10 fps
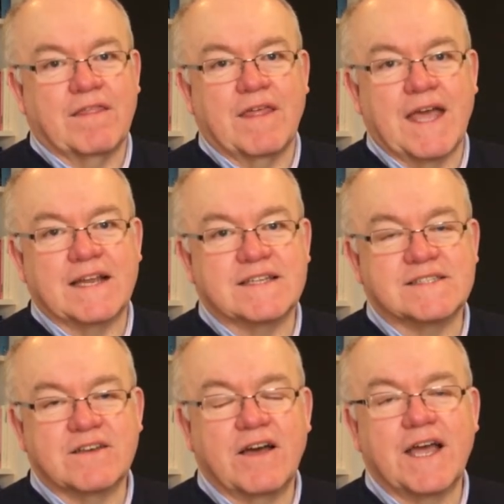They
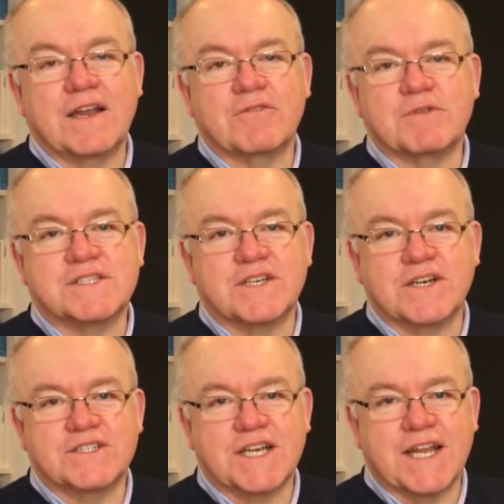design and
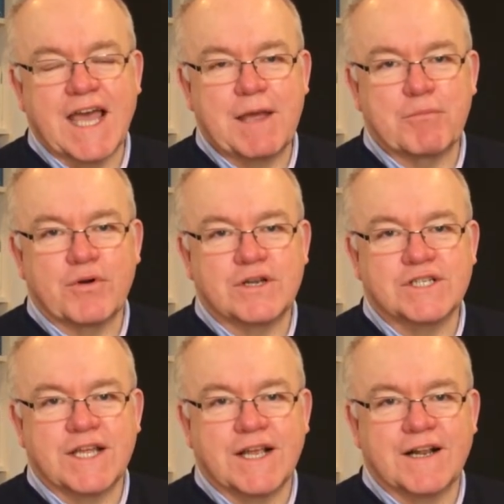research in Cambridge
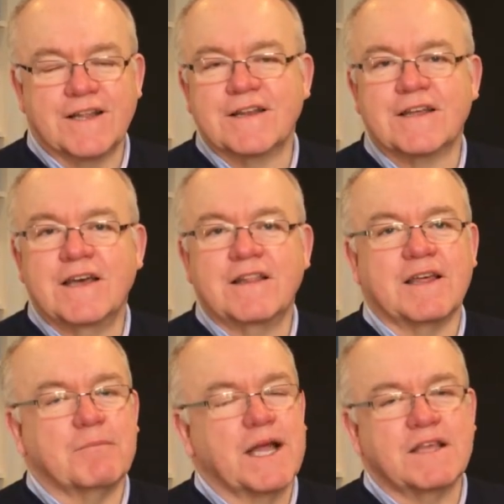in England.
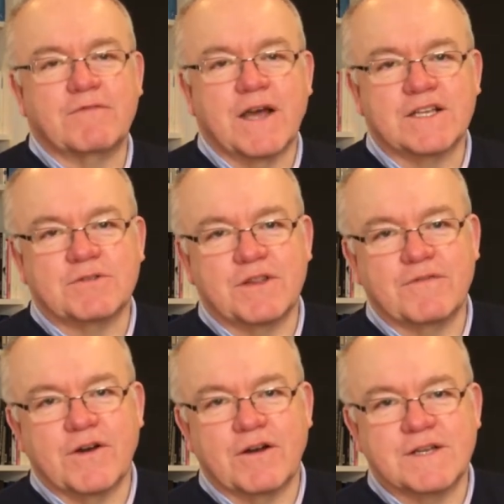They manufacture in the
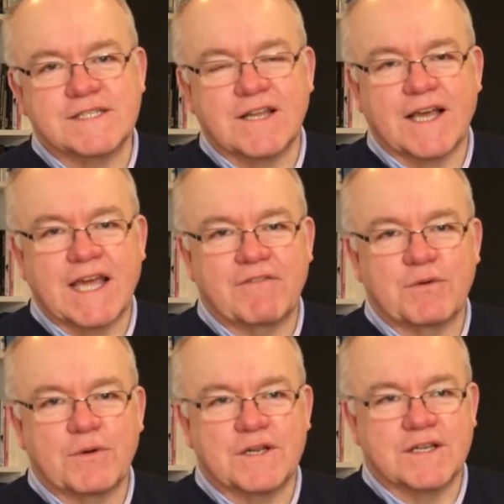Far East like
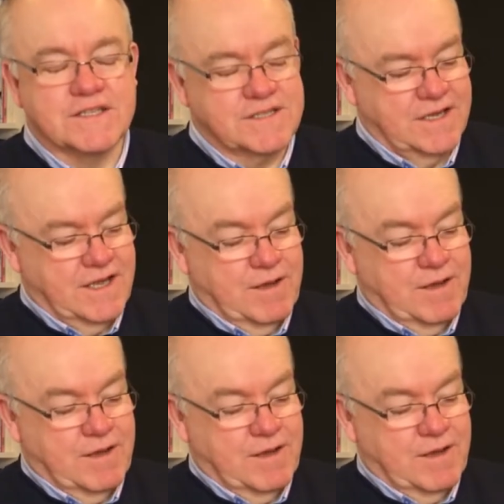everyone does.